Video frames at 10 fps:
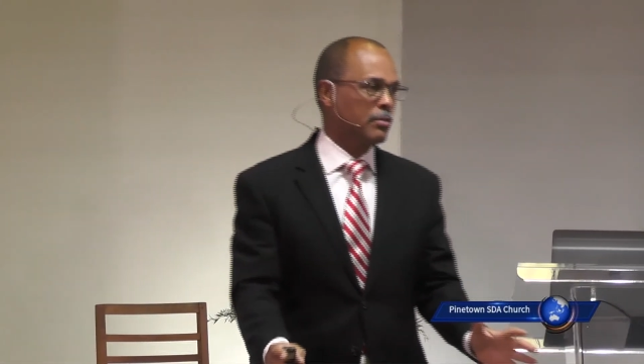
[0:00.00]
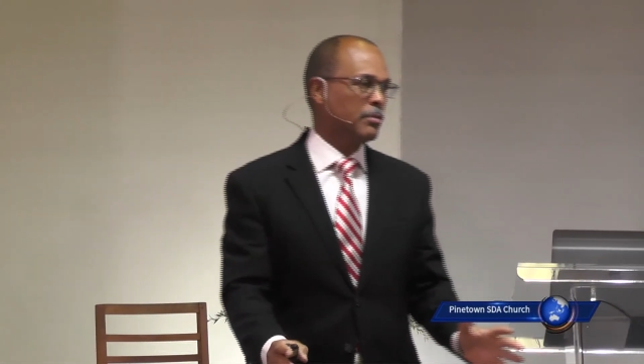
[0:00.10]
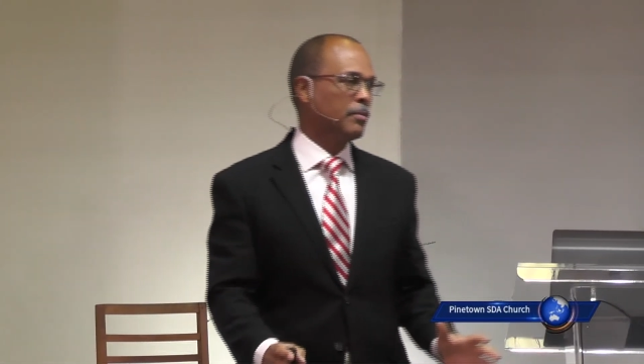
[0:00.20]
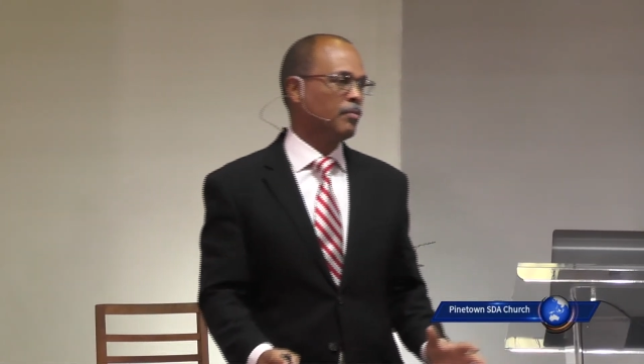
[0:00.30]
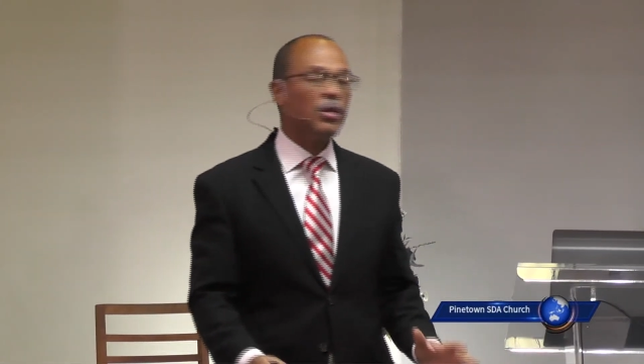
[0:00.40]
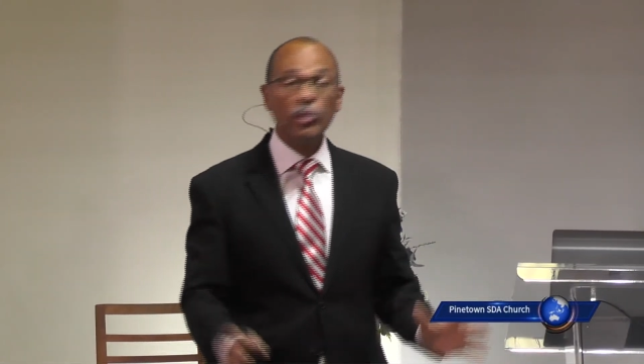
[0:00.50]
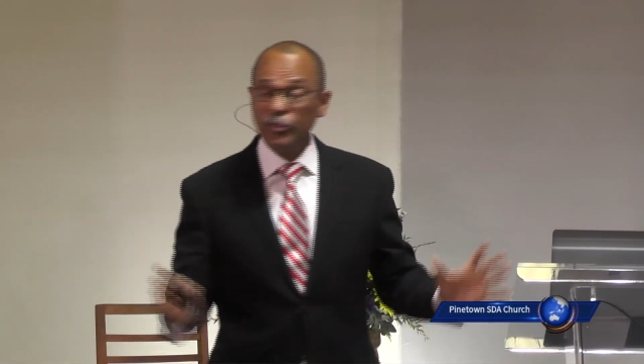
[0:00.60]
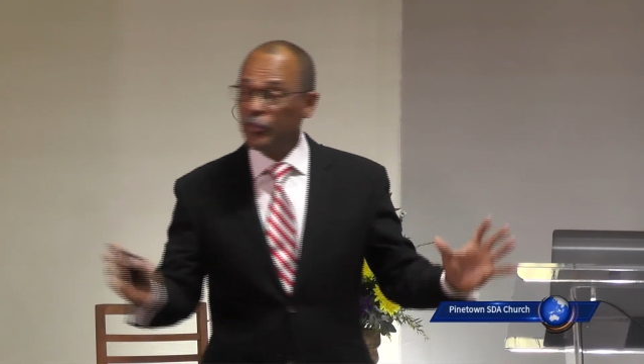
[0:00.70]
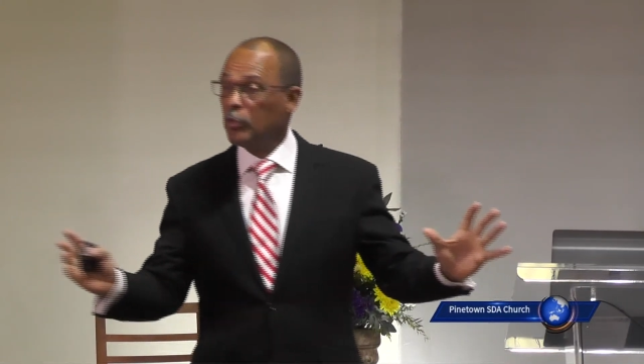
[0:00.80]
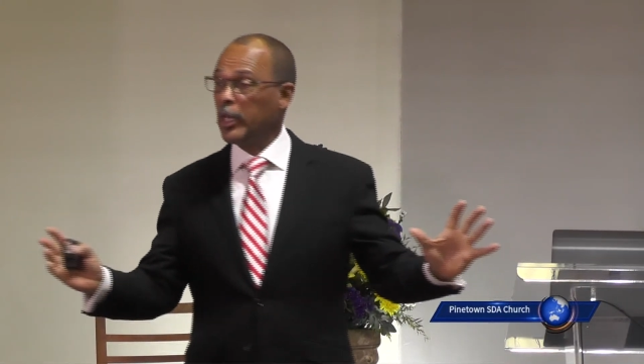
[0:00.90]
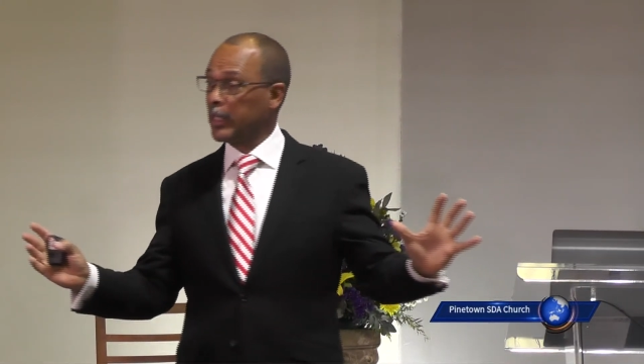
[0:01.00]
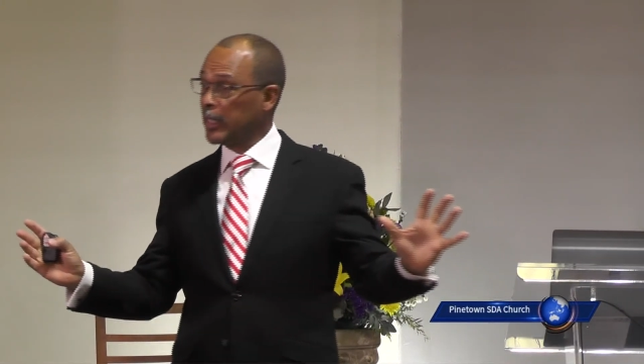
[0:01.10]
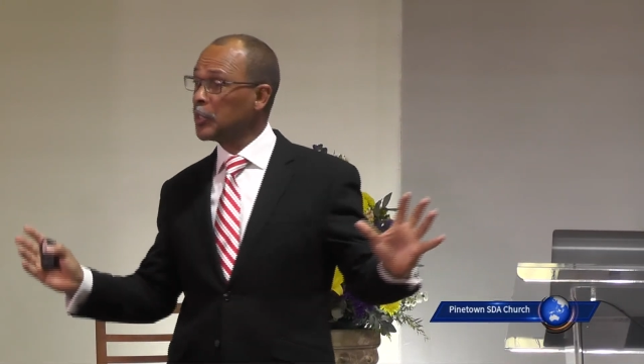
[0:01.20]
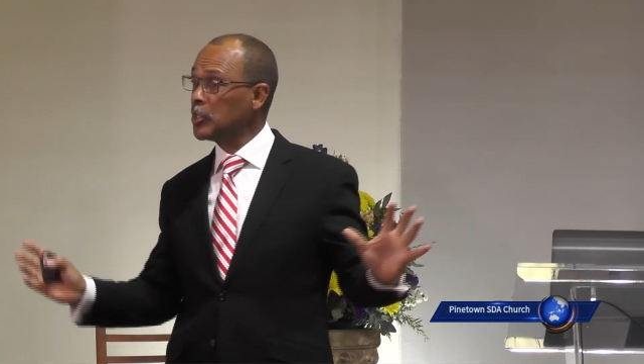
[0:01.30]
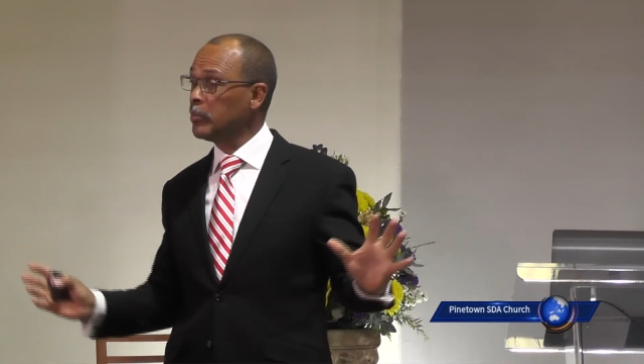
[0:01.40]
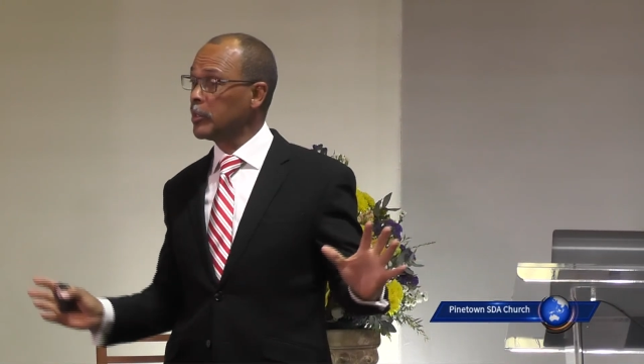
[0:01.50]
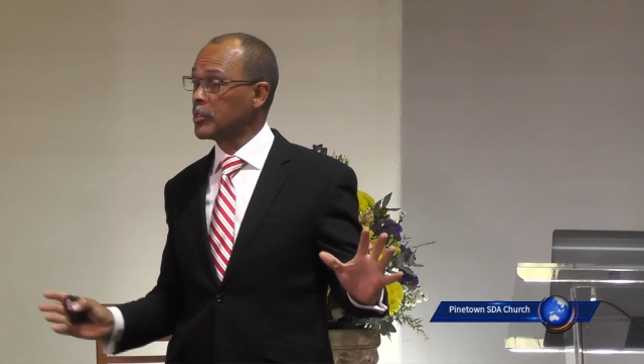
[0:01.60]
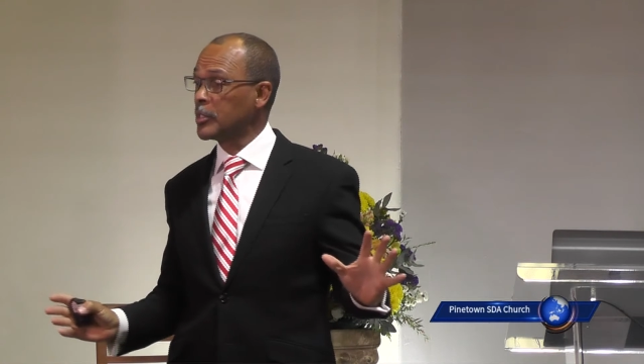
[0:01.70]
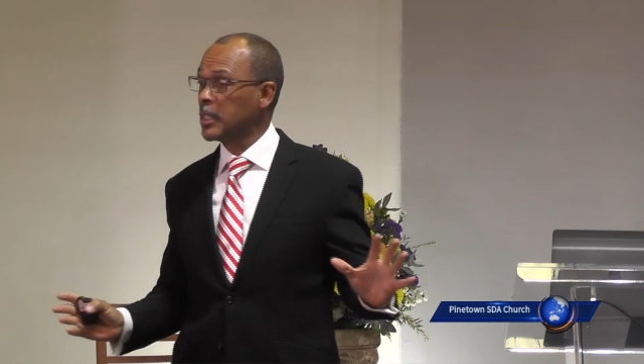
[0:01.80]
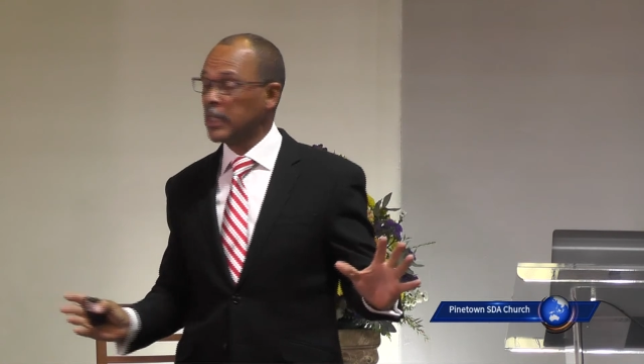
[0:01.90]
There were a few like Nicodemus
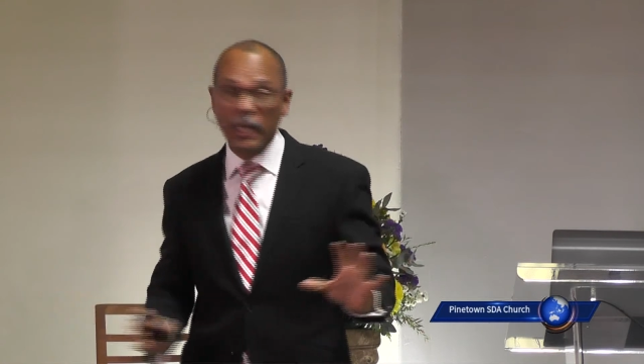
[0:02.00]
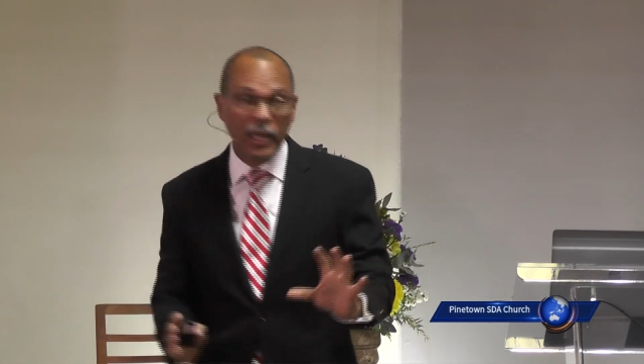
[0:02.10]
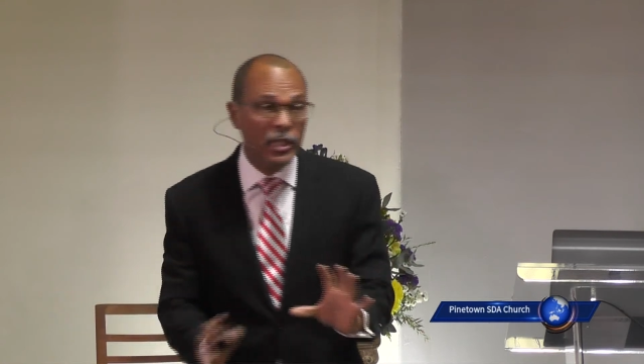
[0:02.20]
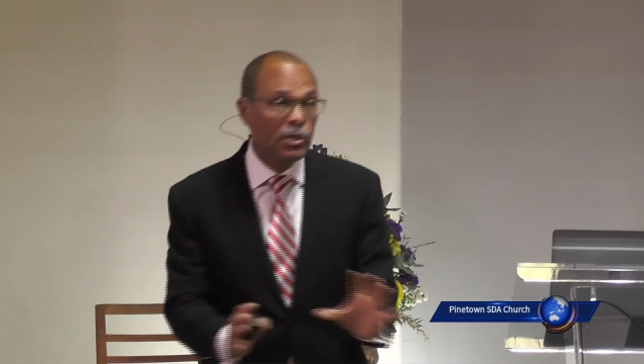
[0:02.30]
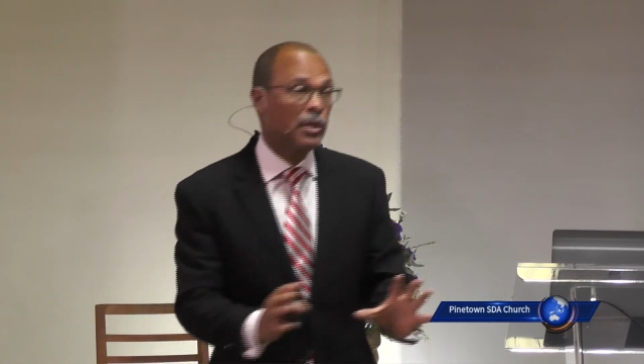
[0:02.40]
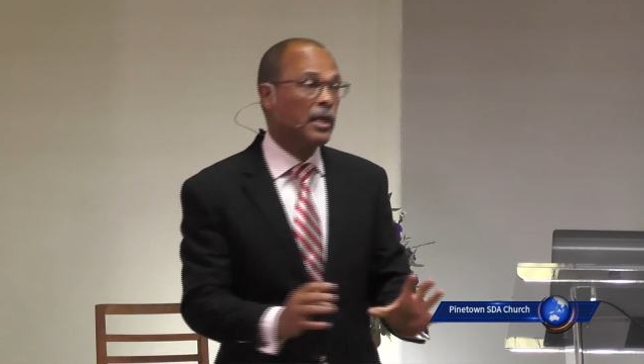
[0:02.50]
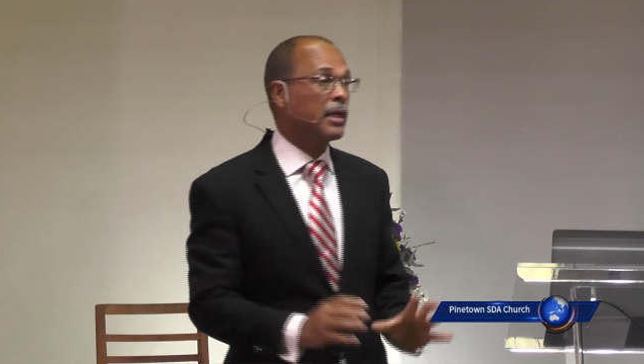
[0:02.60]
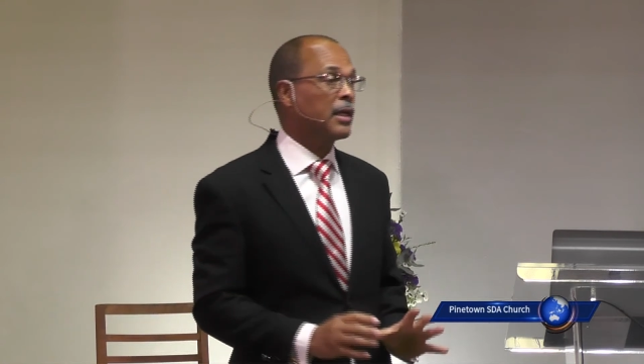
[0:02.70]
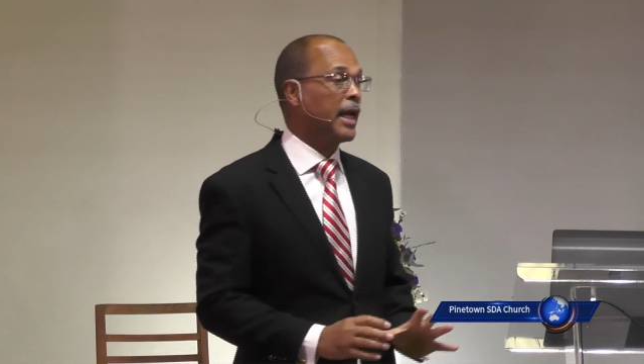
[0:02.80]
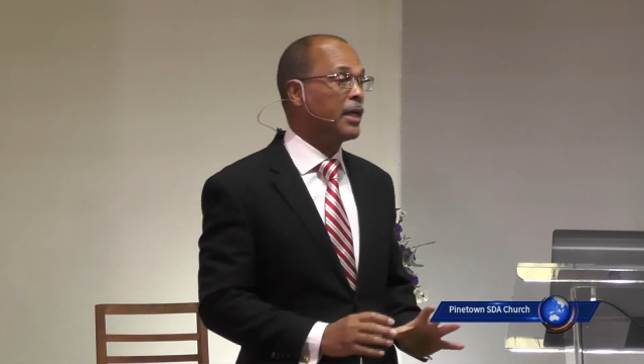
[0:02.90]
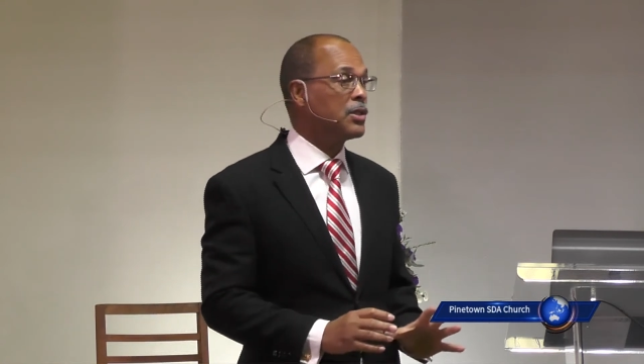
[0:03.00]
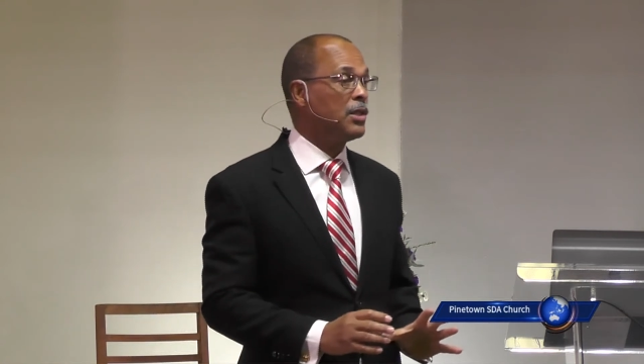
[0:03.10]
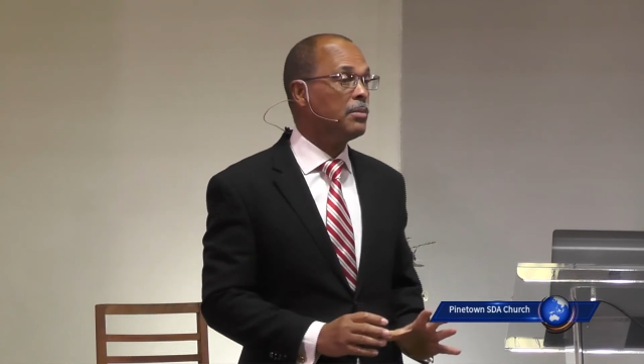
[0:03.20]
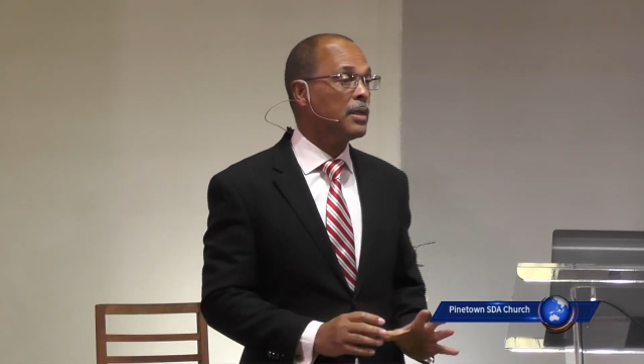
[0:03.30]
that later on recognized him,